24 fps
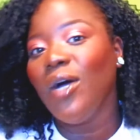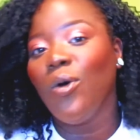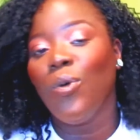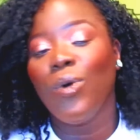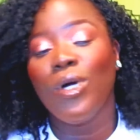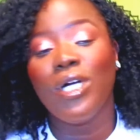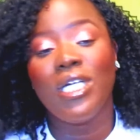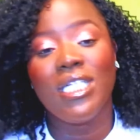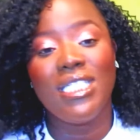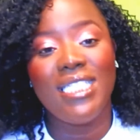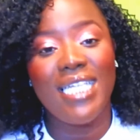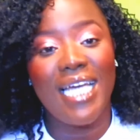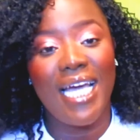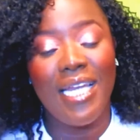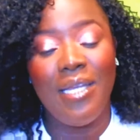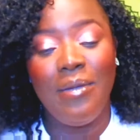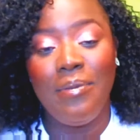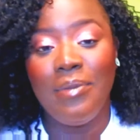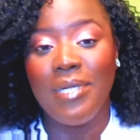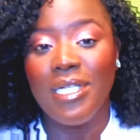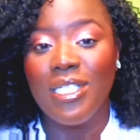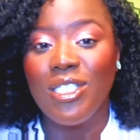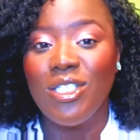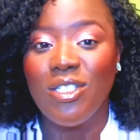we're a chatty
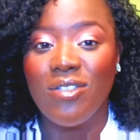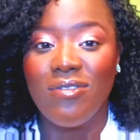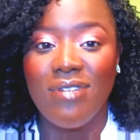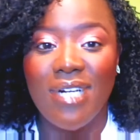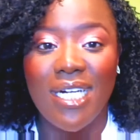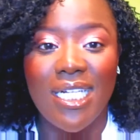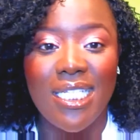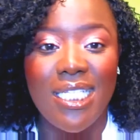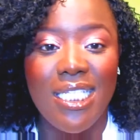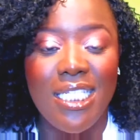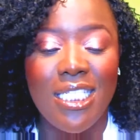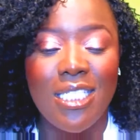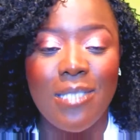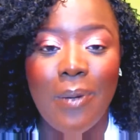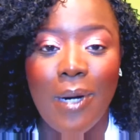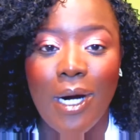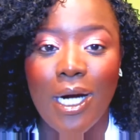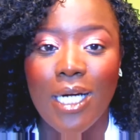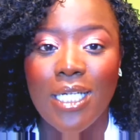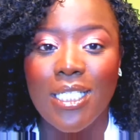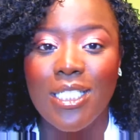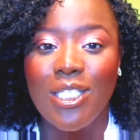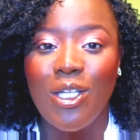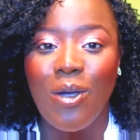bunch around these
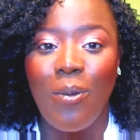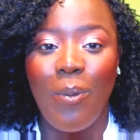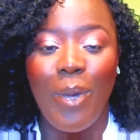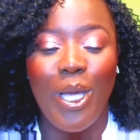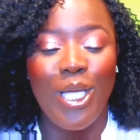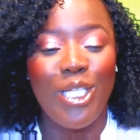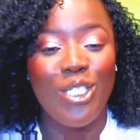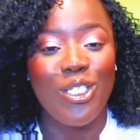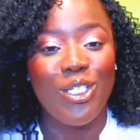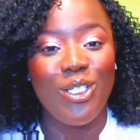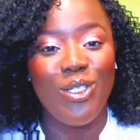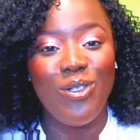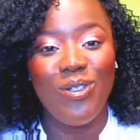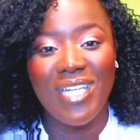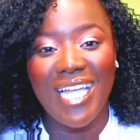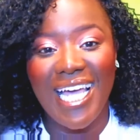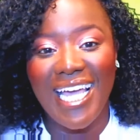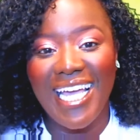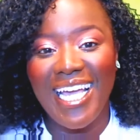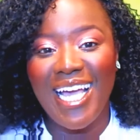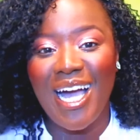parts, so make sure you like,